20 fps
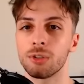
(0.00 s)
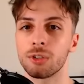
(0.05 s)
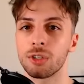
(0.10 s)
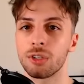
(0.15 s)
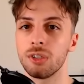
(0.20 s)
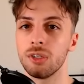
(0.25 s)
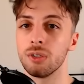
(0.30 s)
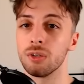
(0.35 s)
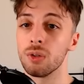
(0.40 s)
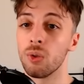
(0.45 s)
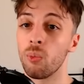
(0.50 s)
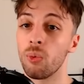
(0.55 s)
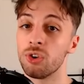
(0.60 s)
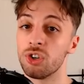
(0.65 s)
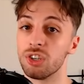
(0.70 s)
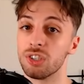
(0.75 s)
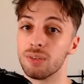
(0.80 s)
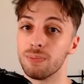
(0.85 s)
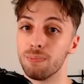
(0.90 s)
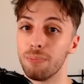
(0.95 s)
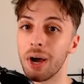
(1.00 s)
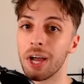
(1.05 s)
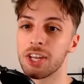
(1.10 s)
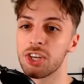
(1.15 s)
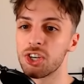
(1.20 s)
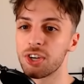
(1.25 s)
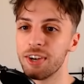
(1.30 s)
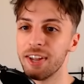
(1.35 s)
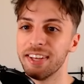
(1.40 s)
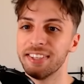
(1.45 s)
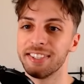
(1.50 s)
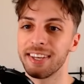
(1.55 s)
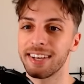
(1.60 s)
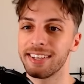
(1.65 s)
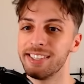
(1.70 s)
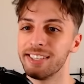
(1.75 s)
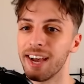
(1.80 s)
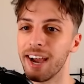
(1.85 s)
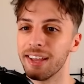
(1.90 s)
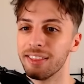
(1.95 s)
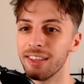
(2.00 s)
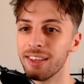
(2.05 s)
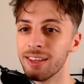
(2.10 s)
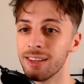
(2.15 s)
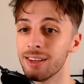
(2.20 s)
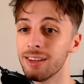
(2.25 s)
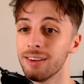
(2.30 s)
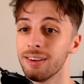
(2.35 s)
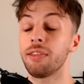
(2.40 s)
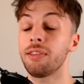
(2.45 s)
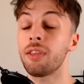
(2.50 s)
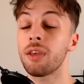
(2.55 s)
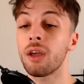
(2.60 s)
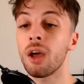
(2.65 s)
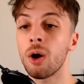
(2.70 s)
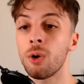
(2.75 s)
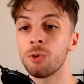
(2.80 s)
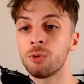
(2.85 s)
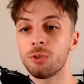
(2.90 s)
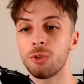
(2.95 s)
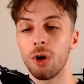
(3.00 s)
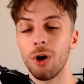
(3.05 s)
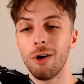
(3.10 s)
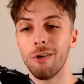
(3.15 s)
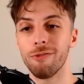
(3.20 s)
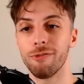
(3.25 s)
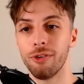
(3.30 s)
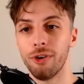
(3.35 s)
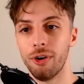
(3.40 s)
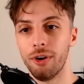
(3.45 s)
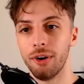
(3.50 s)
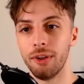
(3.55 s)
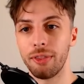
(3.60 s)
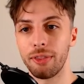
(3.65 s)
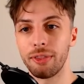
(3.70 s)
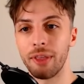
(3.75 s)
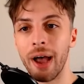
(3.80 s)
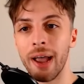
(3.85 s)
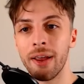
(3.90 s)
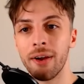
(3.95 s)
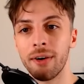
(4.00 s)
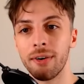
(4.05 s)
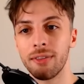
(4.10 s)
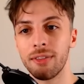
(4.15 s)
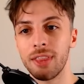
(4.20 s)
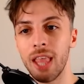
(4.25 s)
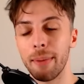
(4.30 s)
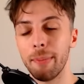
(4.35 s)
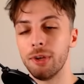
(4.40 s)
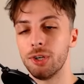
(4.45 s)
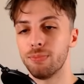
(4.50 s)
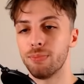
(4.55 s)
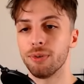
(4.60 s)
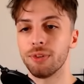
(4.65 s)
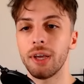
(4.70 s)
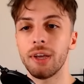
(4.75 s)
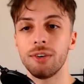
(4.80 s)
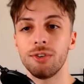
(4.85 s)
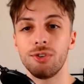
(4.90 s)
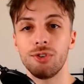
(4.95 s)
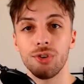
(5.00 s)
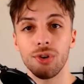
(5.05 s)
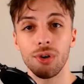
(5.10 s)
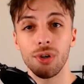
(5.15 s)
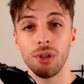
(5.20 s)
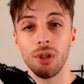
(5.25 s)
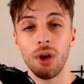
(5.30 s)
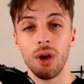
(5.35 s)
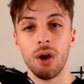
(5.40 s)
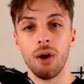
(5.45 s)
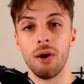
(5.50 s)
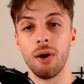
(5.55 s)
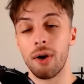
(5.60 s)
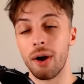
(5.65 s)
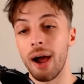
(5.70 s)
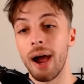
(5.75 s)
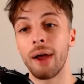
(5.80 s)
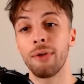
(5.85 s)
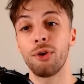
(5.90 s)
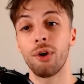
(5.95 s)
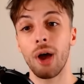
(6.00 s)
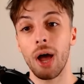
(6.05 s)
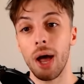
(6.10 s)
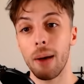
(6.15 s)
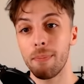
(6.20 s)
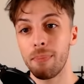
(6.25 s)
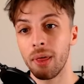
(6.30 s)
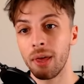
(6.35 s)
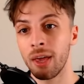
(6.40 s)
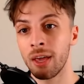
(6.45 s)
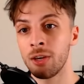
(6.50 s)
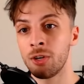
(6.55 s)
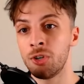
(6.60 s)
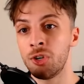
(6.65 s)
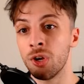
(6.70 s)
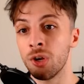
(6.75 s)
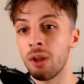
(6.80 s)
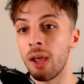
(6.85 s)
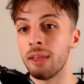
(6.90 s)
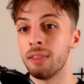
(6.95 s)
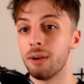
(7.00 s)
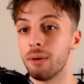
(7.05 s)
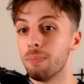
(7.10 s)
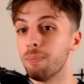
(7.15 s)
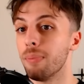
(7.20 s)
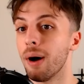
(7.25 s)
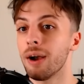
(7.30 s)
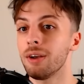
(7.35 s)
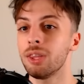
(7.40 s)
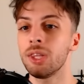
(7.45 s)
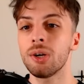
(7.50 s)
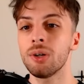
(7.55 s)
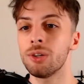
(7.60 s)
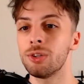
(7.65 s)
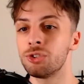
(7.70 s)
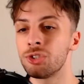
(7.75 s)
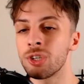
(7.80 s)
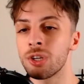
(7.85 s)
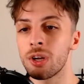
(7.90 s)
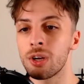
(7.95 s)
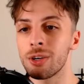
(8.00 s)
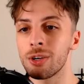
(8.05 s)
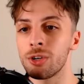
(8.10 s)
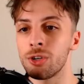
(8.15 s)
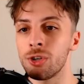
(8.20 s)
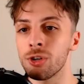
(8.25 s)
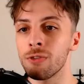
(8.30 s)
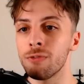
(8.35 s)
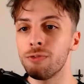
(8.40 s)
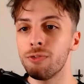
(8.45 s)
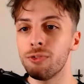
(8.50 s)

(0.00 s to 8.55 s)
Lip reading: skill, which is much less exciting. At the cost of her entire damage potential, her hydro application and her particle generation,